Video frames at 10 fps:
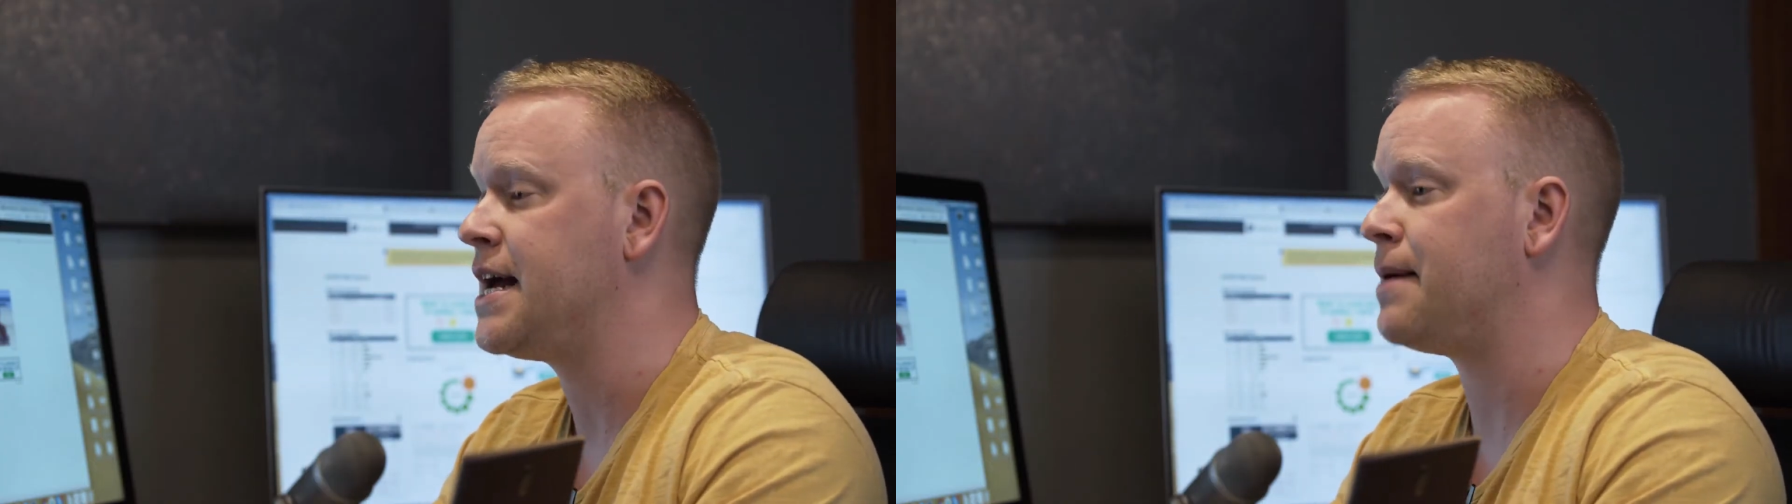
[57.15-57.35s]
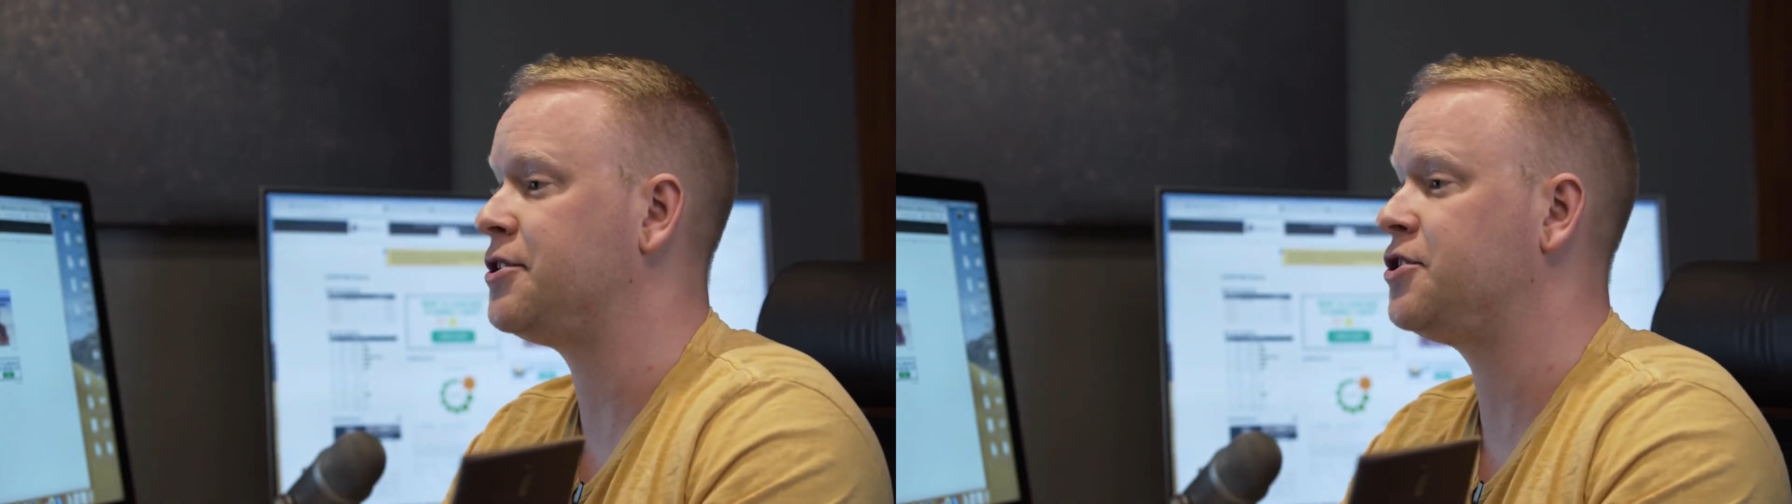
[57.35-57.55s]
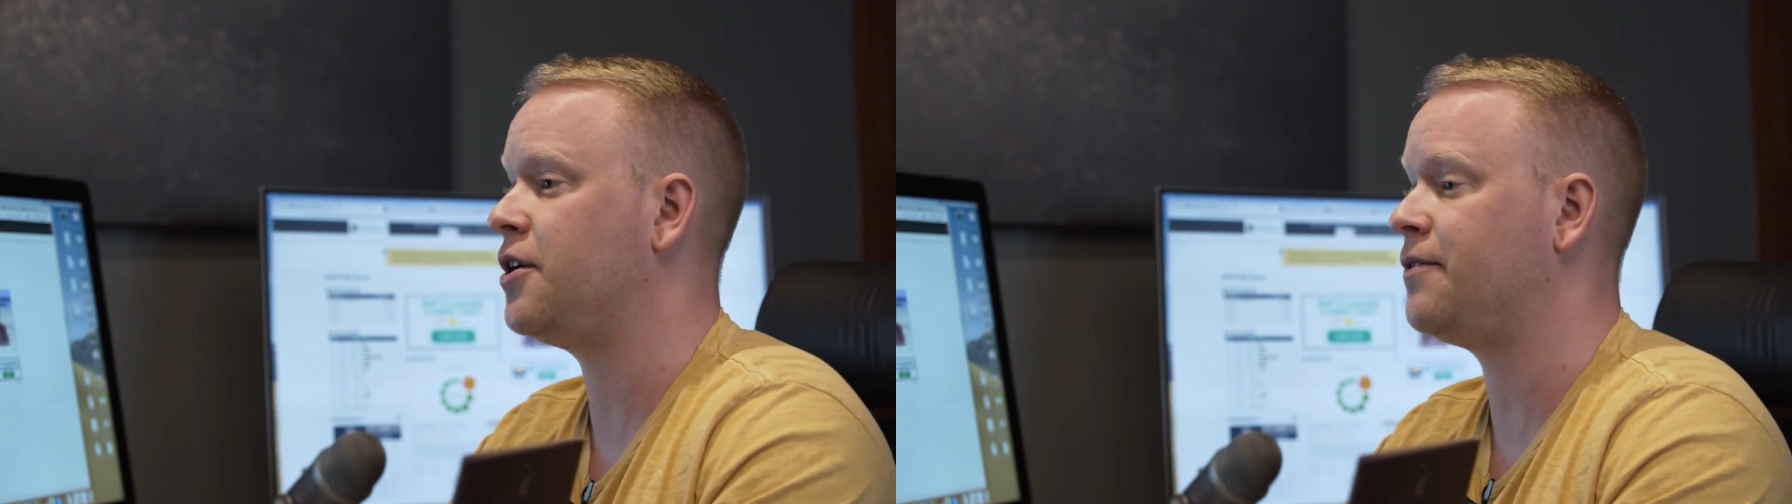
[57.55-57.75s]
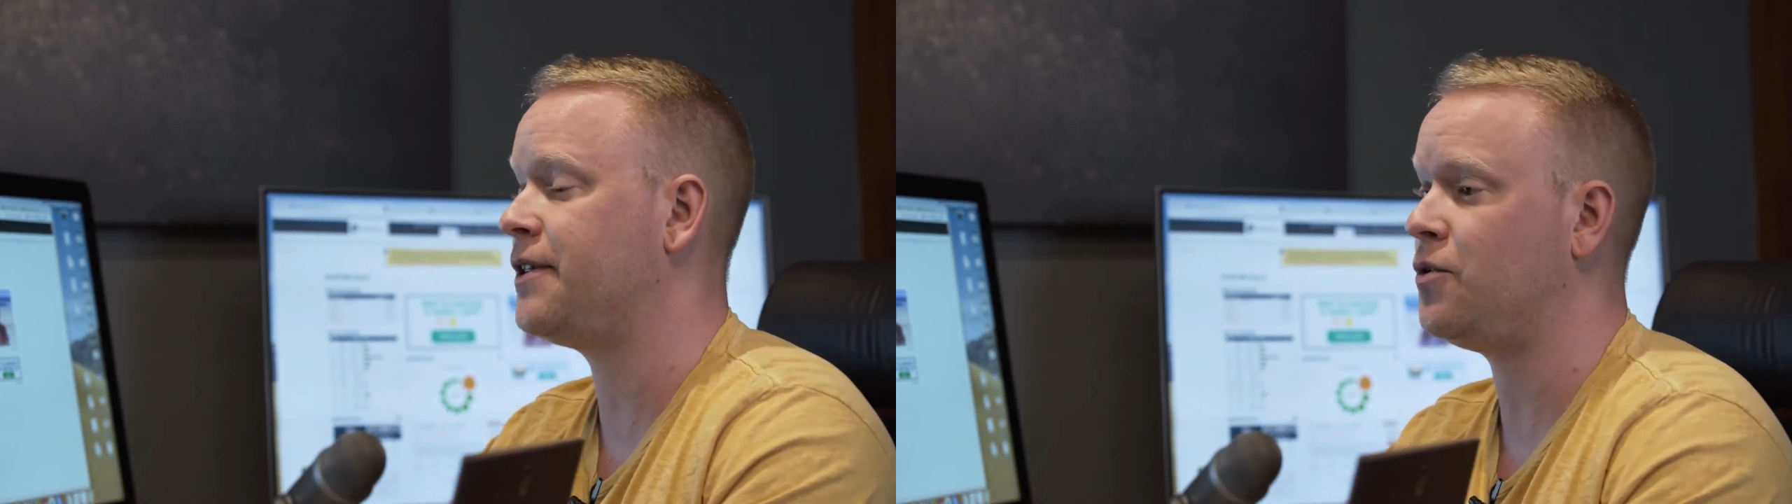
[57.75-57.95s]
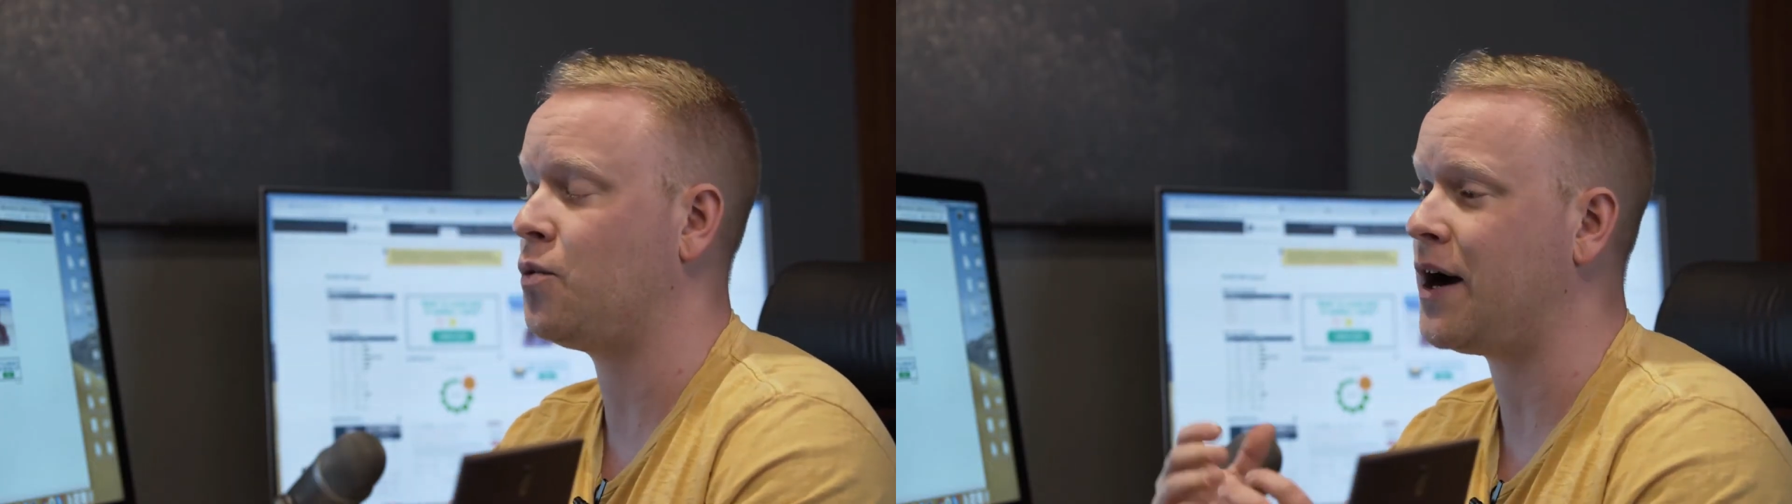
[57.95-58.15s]
I'm gonna share
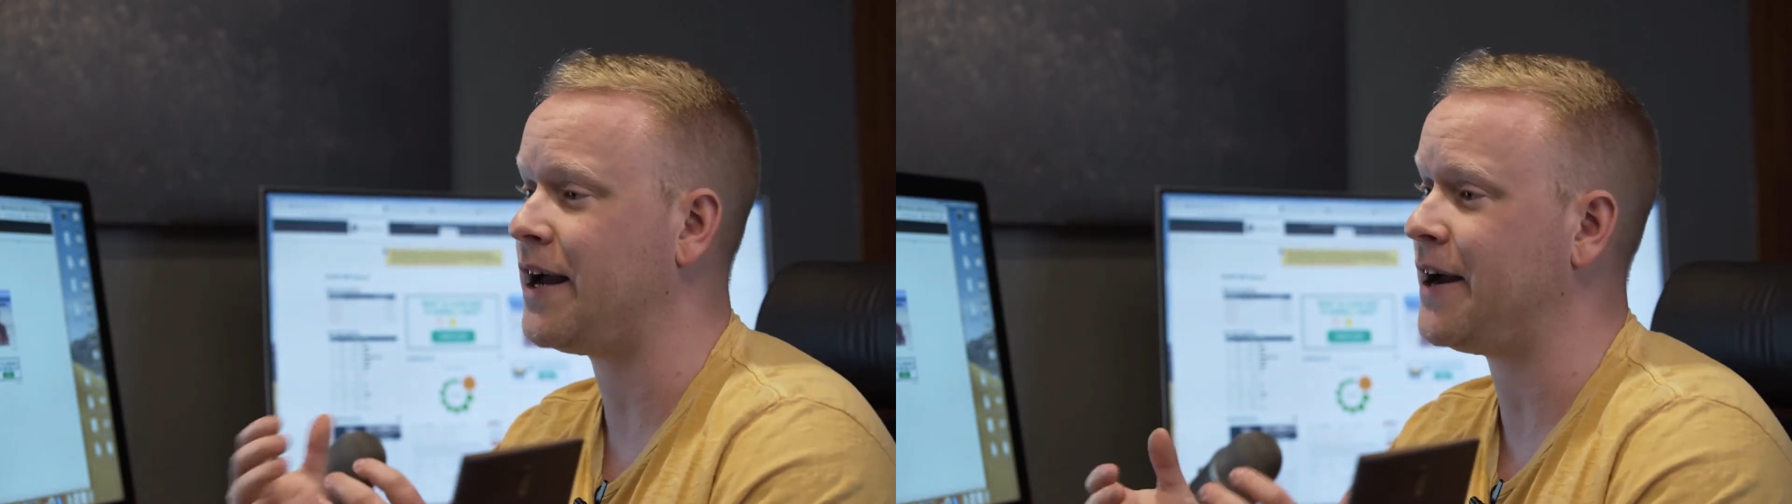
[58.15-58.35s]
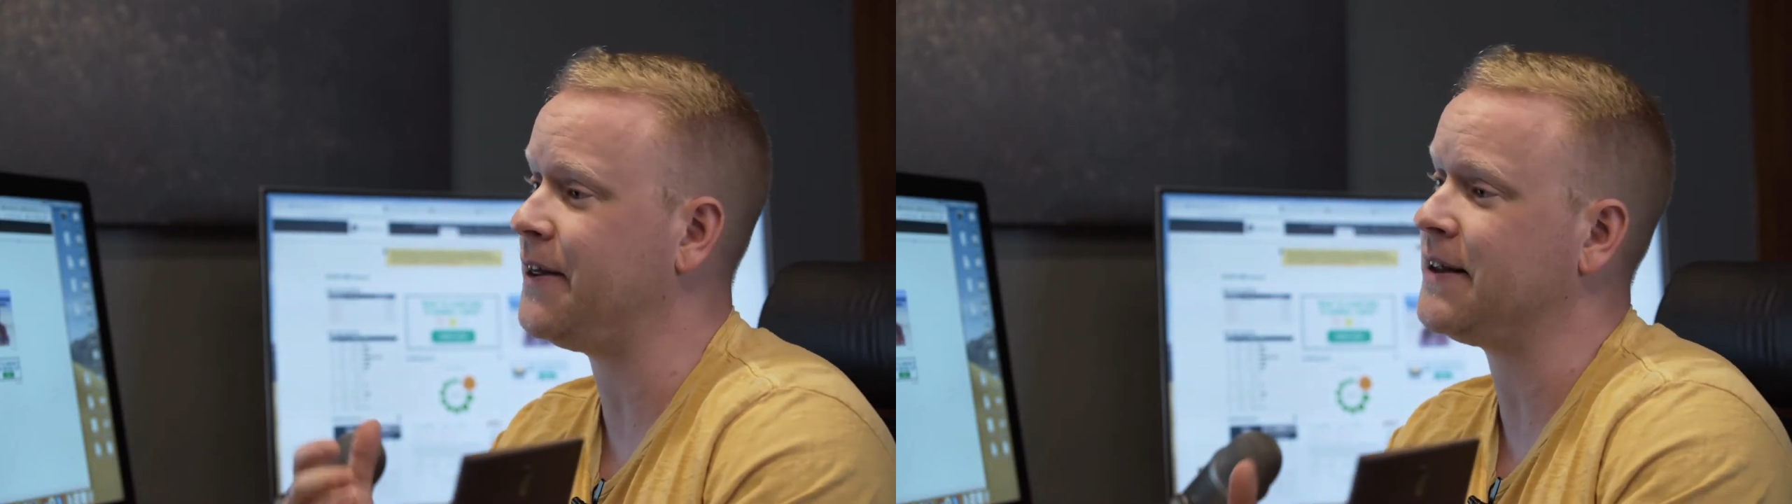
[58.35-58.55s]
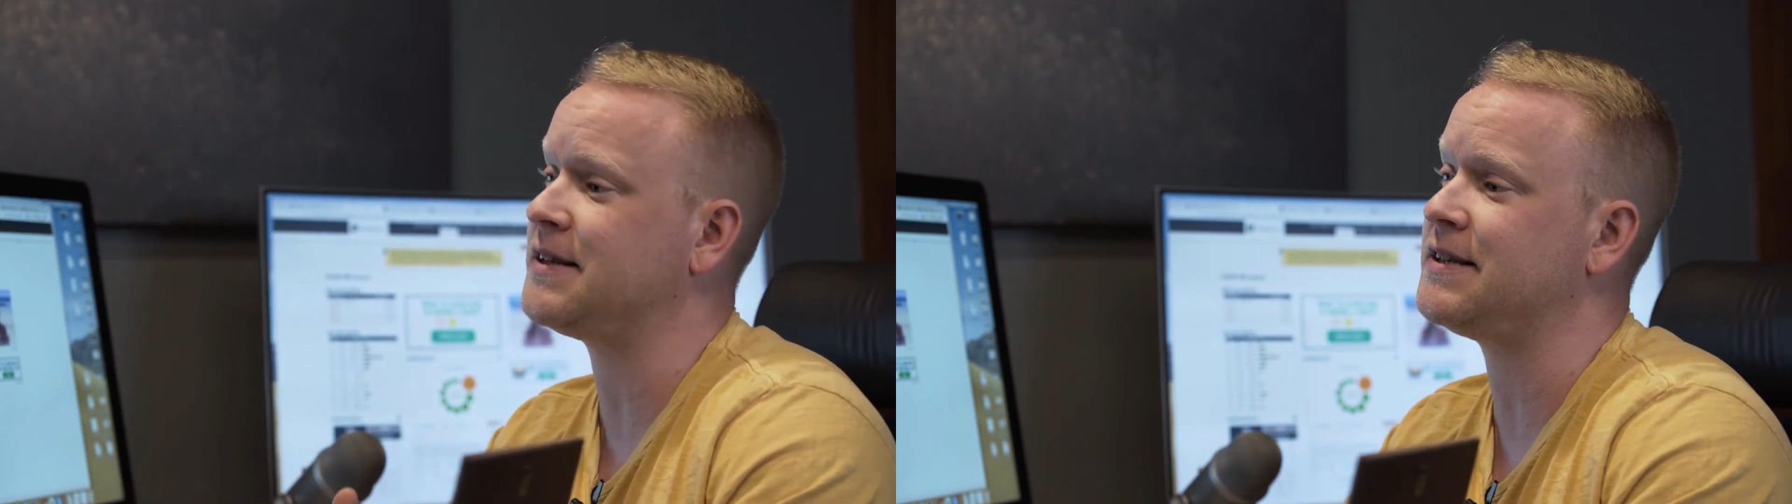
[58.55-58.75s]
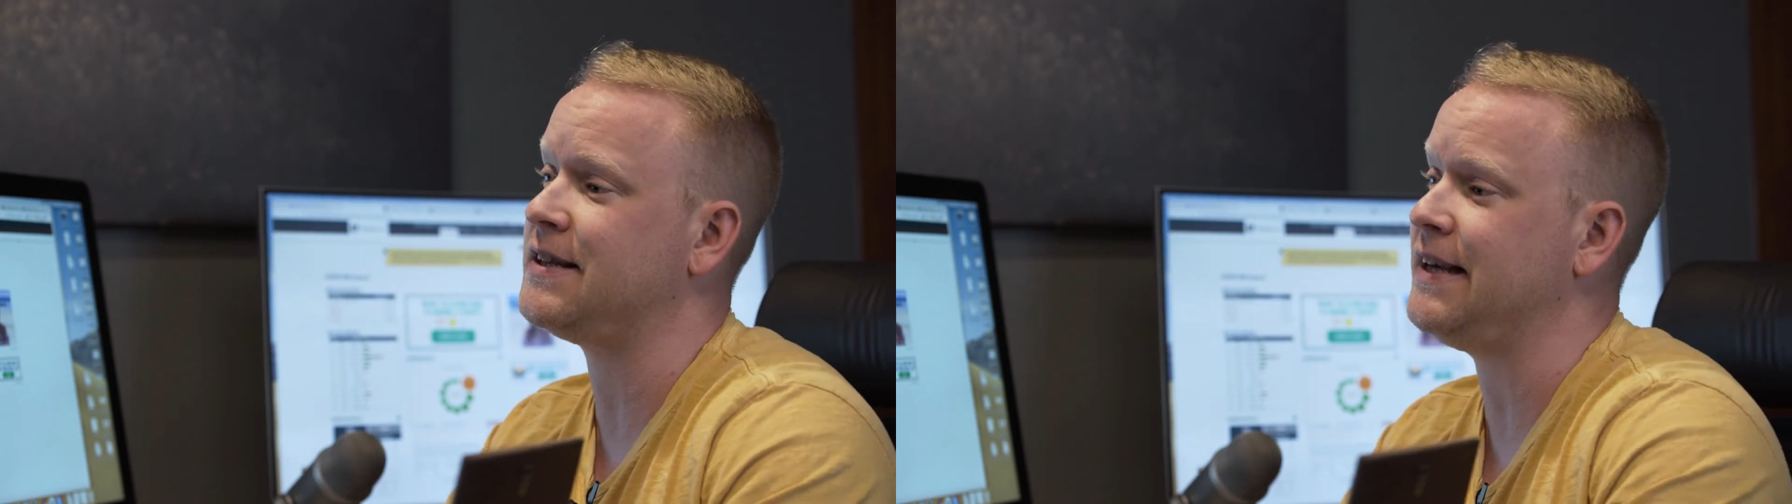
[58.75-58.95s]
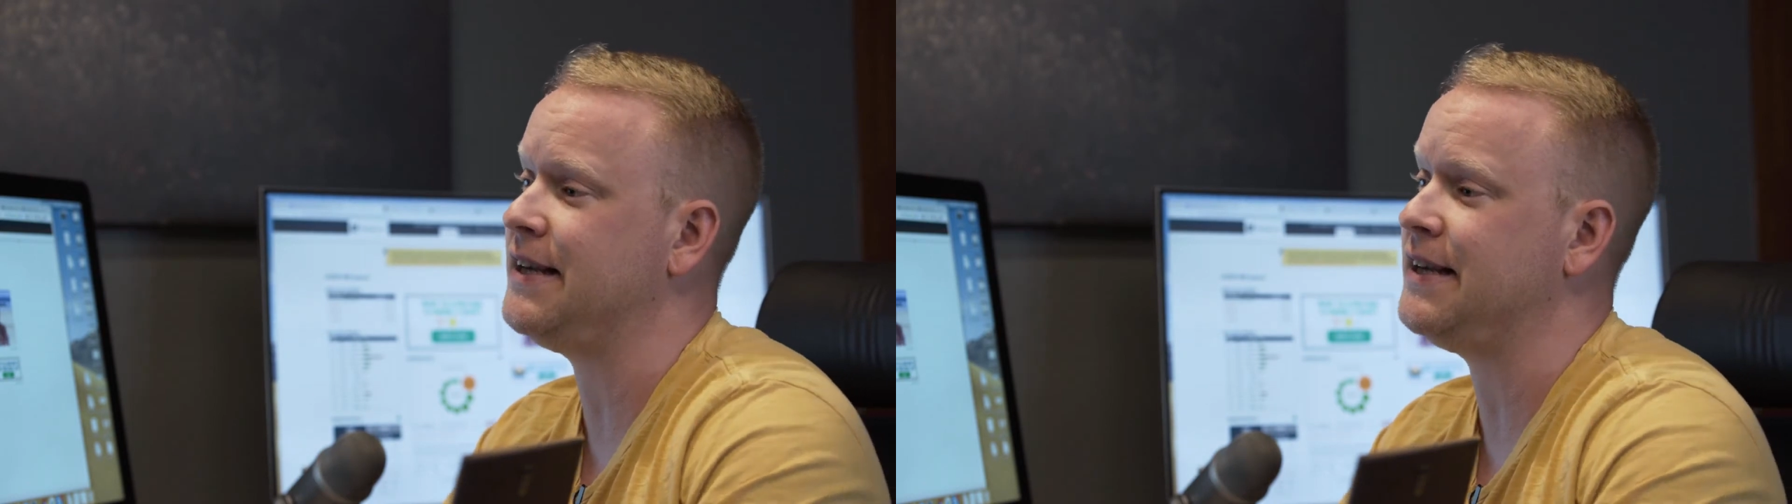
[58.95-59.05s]
with you why I think this is the